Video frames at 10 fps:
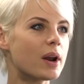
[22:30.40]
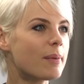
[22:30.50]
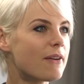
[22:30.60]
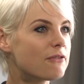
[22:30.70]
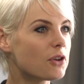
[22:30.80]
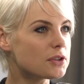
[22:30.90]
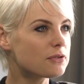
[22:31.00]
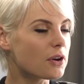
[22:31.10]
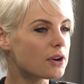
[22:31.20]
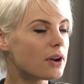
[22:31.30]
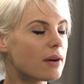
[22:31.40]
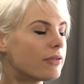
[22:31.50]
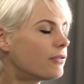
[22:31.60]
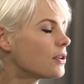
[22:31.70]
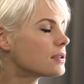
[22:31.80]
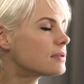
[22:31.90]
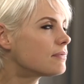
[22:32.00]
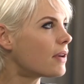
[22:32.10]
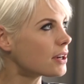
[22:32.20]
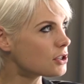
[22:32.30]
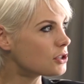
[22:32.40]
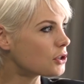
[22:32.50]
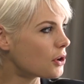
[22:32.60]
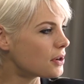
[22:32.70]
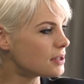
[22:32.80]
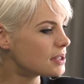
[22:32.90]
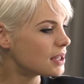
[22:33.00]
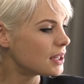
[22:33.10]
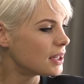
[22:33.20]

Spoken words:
One of my first fashion shows